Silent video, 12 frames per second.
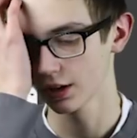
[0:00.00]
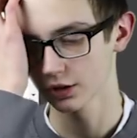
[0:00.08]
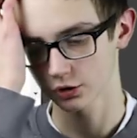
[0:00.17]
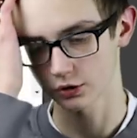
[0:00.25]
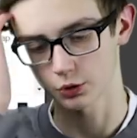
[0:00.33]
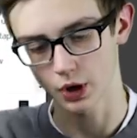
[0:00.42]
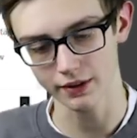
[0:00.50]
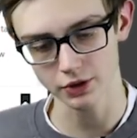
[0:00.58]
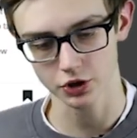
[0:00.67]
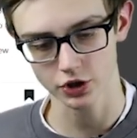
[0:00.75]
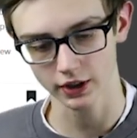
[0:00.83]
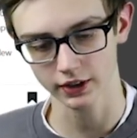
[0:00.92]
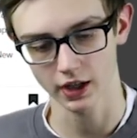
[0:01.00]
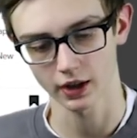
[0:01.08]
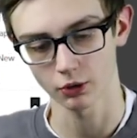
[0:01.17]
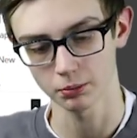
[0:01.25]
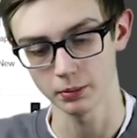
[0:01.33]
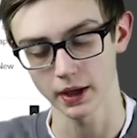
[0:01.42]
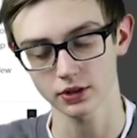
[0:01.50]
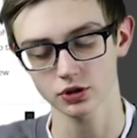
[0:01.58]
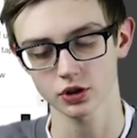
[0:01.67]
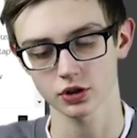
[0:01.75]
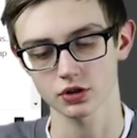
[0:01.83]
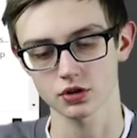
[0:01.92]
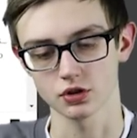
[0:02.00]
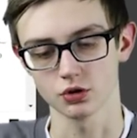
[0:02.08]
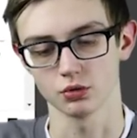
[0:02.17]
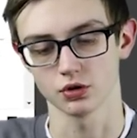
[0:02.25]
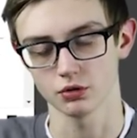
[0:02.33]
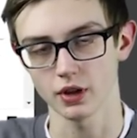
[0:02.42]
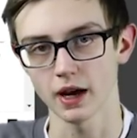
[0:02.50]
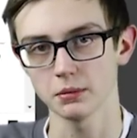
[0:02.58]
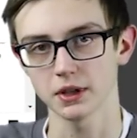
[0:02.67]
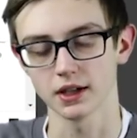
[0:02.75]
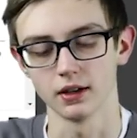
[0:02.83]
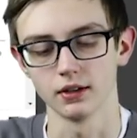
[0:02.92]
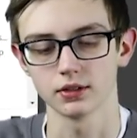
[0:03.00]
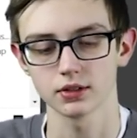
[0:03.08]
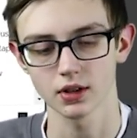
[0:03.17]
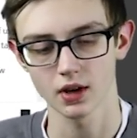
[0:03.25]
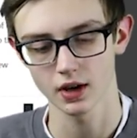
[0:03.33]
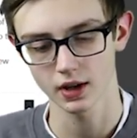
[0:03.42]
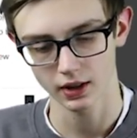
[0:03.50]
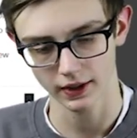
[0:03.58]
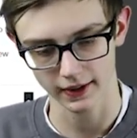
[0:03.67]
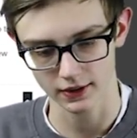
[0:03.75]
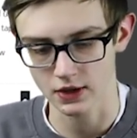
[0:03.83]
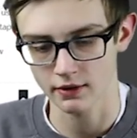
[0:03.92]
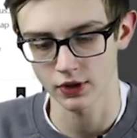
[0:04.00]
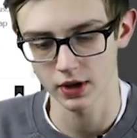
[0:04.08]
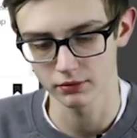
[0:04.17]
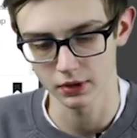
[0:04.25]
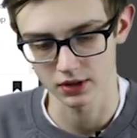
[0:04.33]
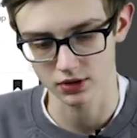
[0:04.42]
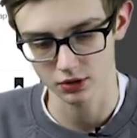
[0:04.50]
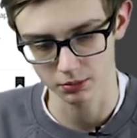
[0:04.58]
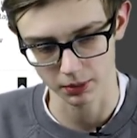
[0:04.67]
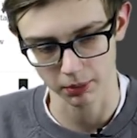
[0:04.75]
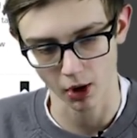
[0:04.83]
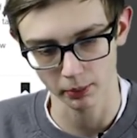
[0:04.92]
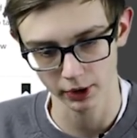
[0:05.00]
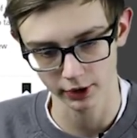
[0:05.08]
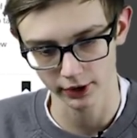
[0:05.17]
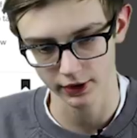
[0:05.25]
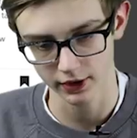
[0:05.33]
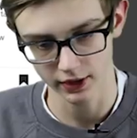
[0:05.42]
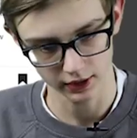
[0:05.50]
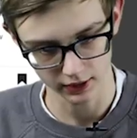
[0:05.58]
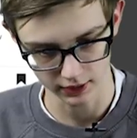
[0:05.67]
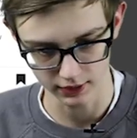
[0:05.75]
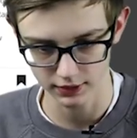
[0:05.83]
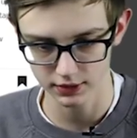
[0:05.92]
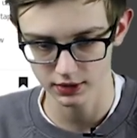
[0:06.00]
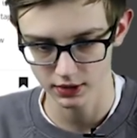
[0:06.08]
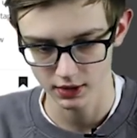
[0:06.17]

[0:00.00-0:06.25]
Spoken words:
So if you haven't checked that out, make sure to do that because, like I said, they've been super popular. And